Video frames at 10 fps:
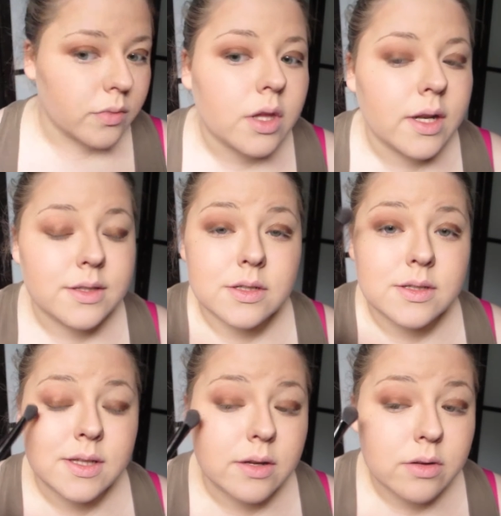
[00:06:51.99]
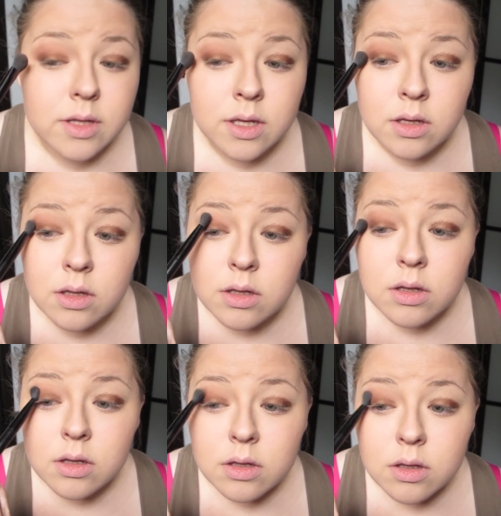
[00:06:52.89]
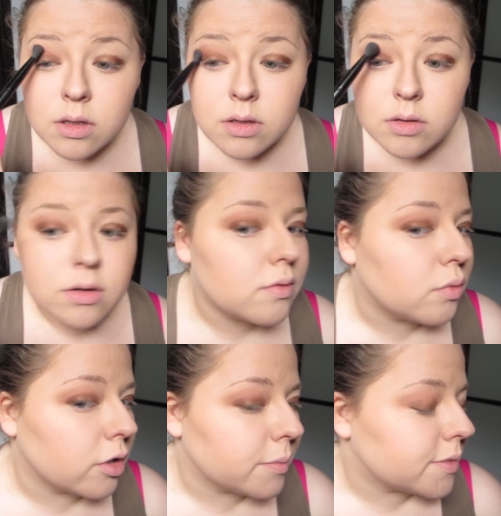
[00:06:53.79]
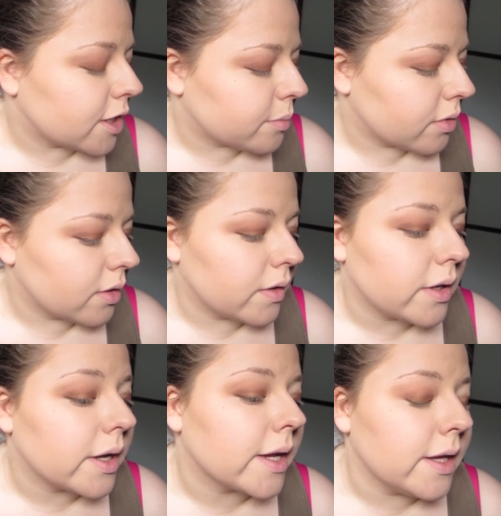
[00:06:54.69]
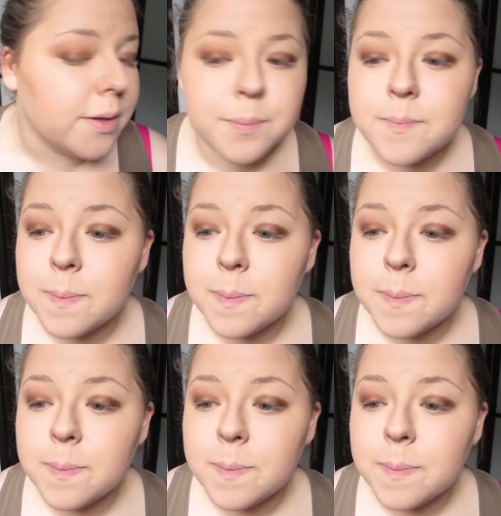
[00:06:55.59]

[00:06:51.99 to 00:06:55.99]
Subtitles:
And as you can see, that really sort of warms up the eye